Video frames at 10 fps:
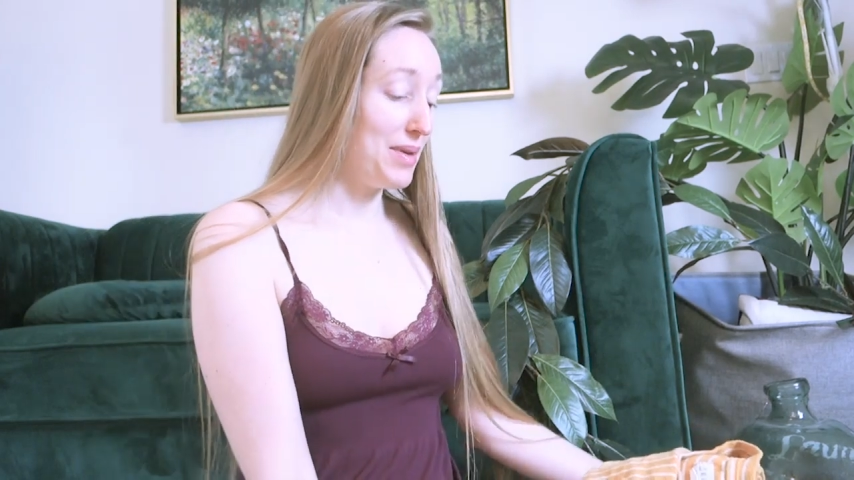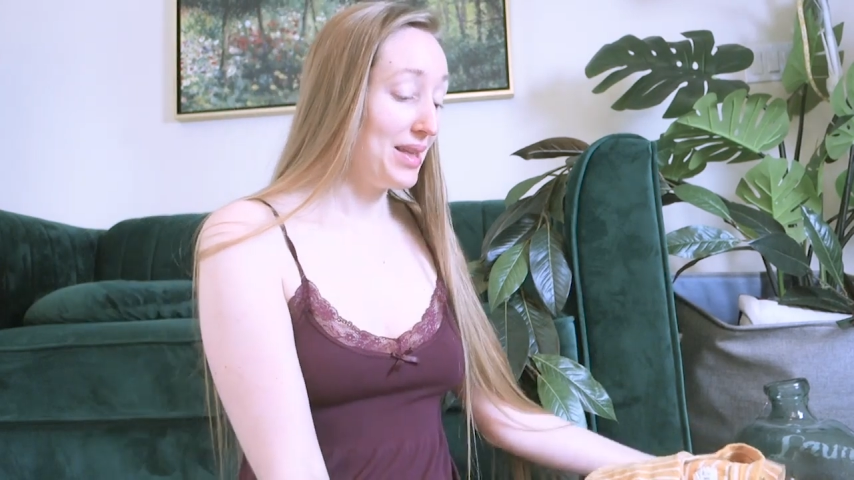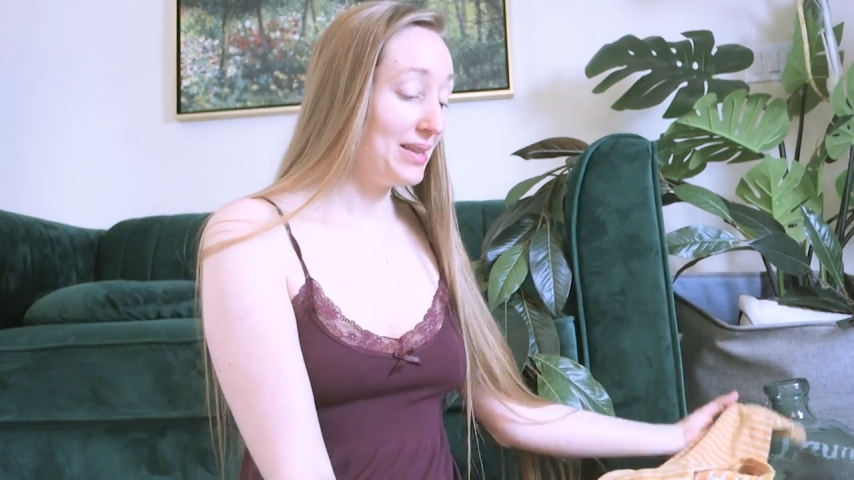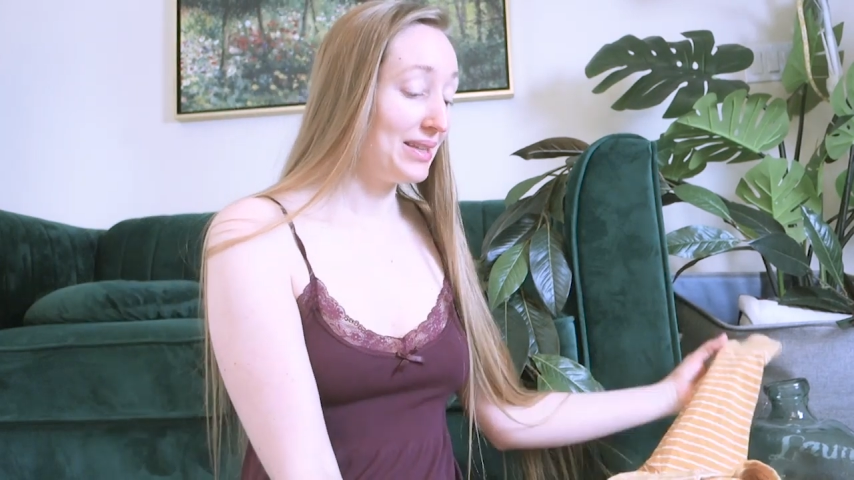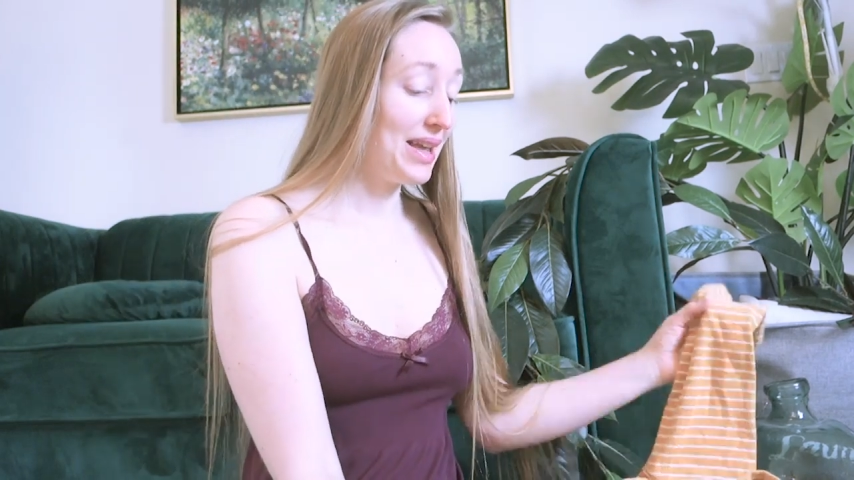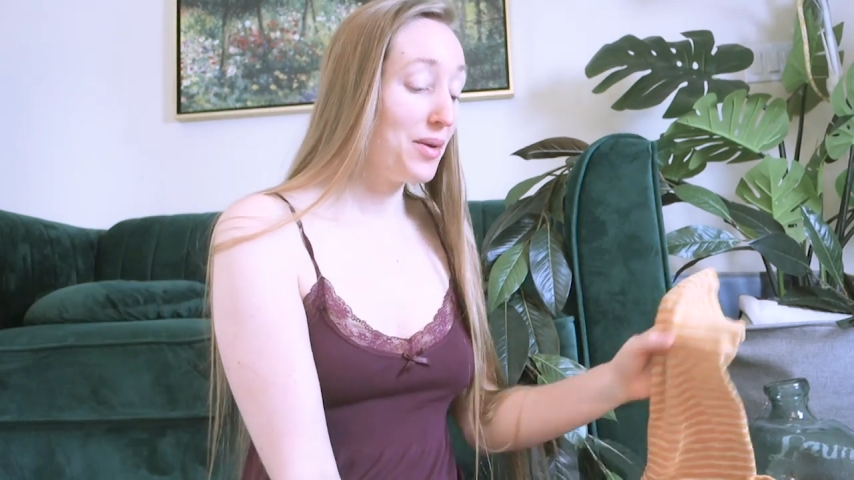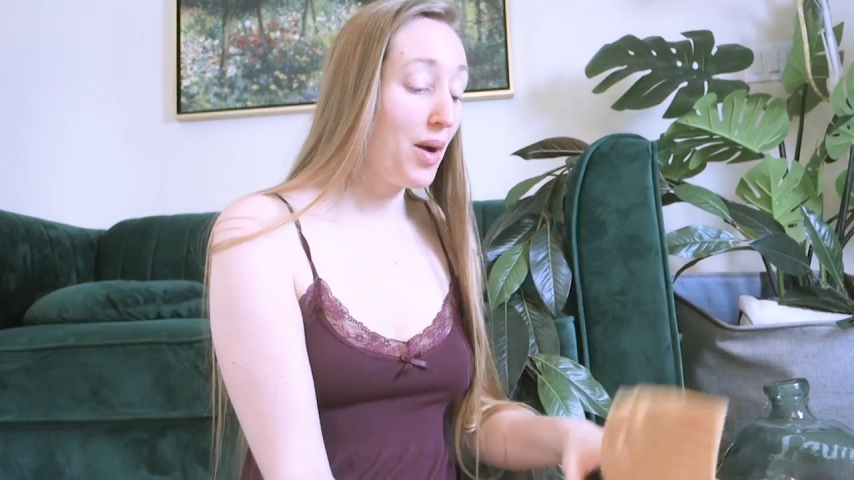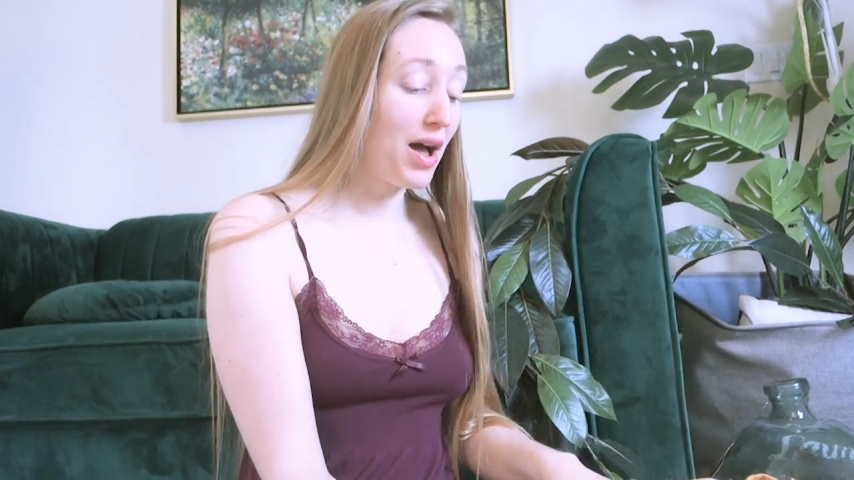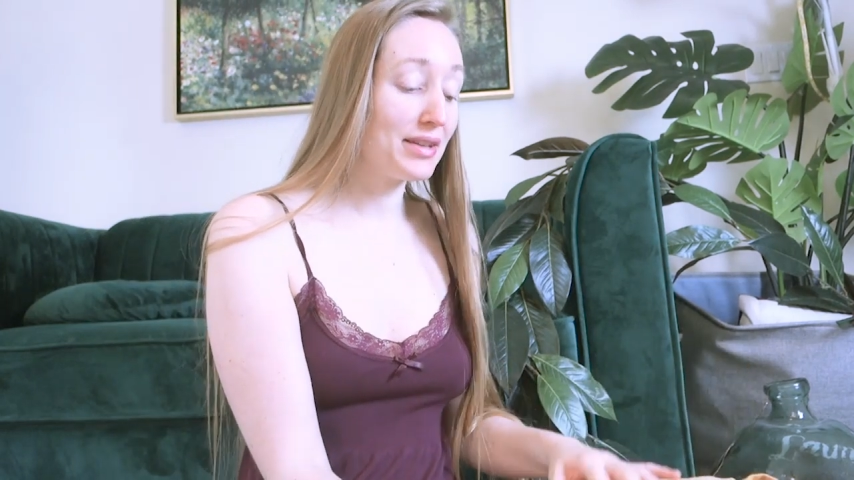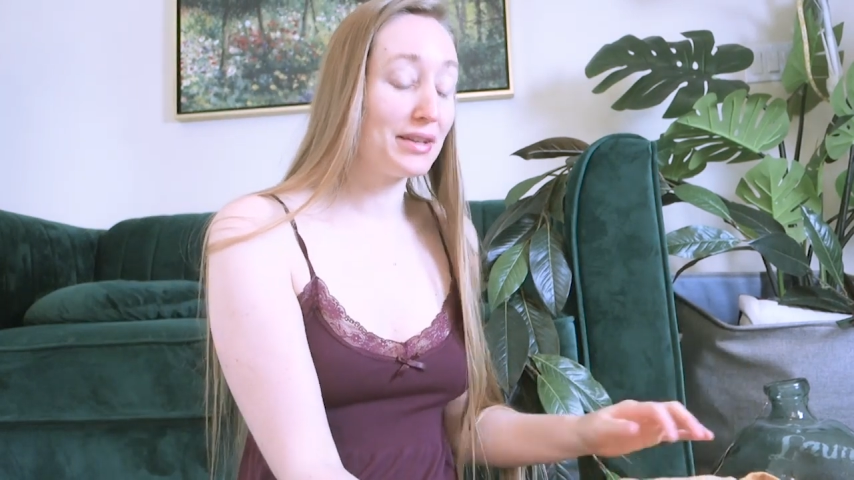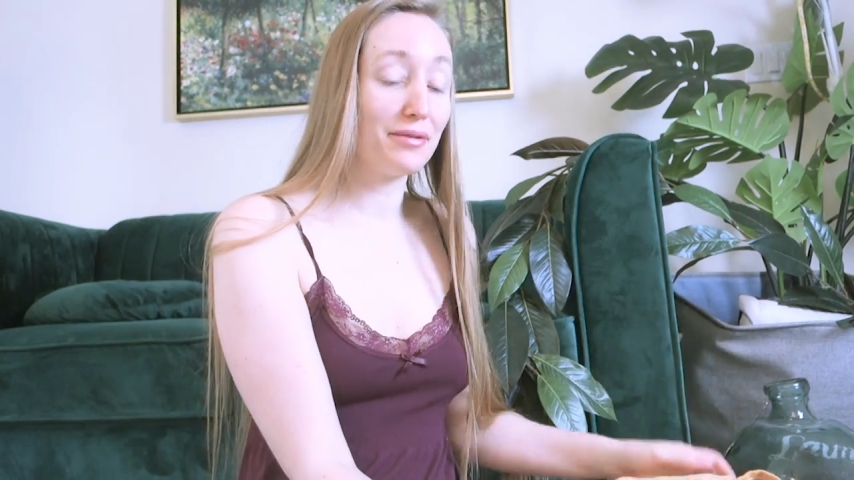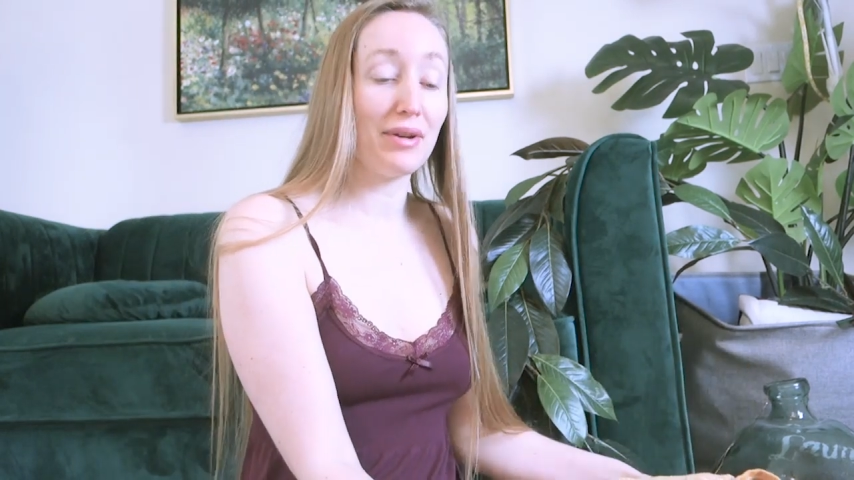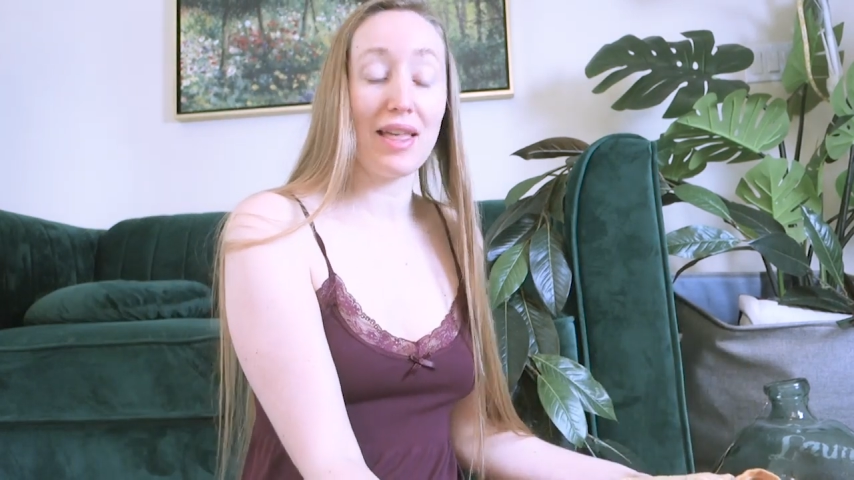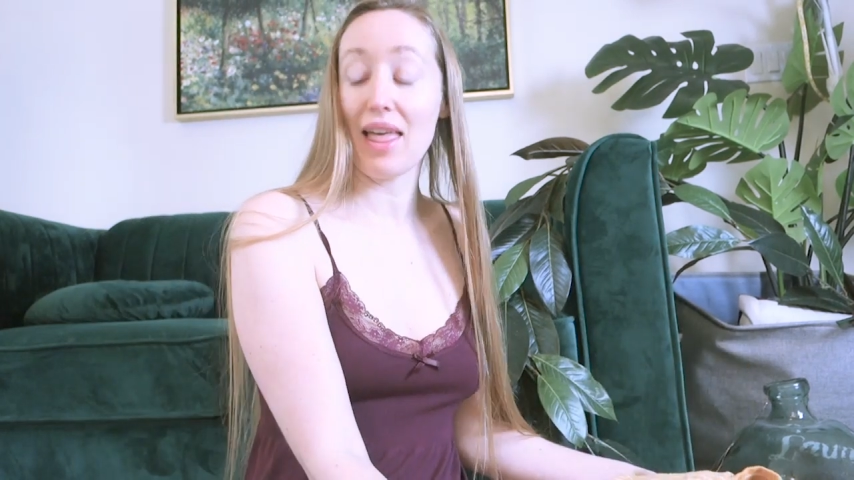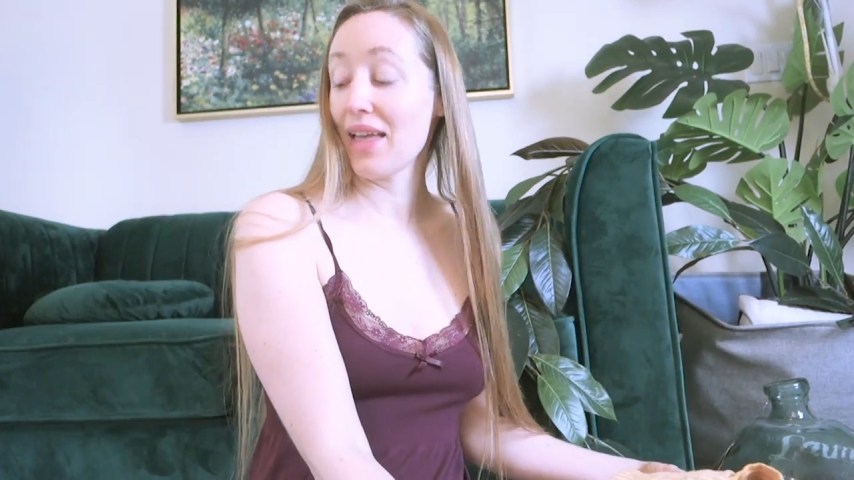miss in a positive
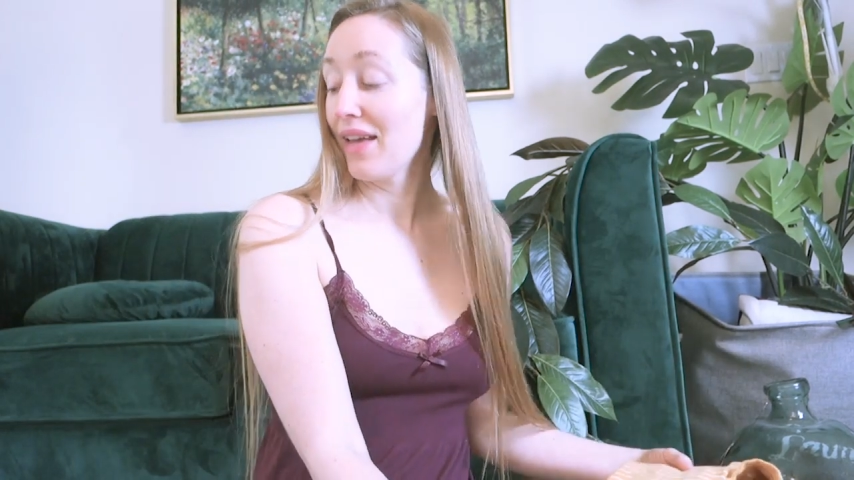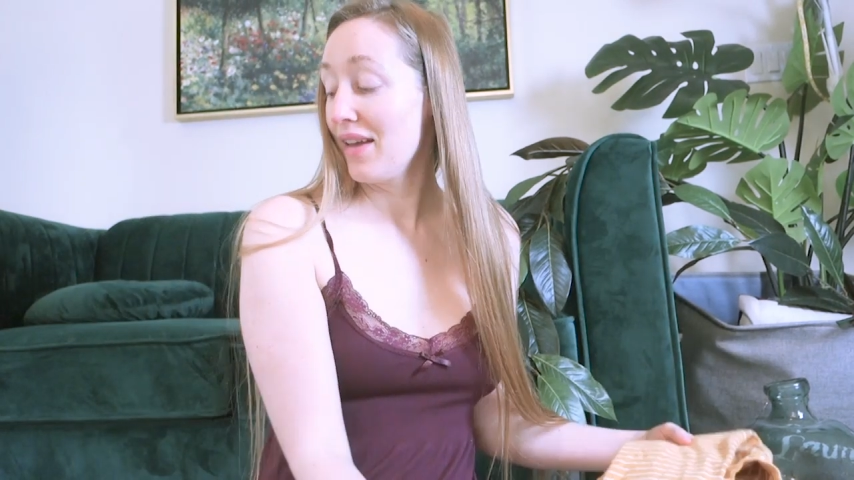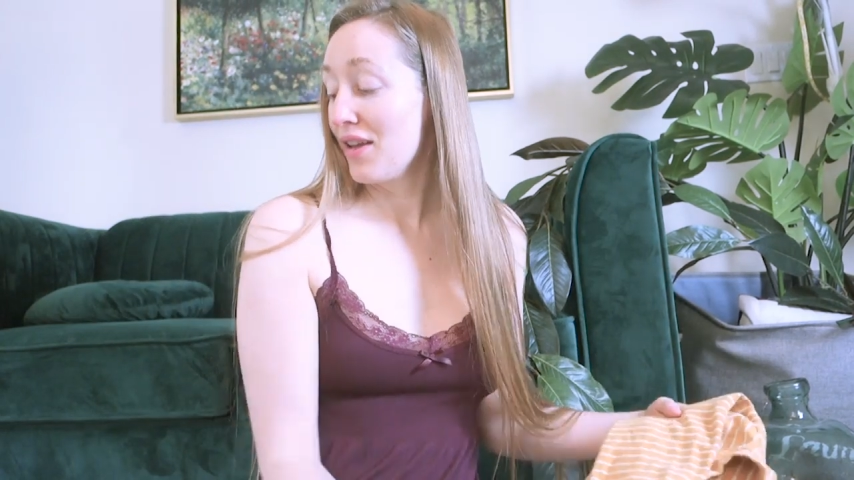way, like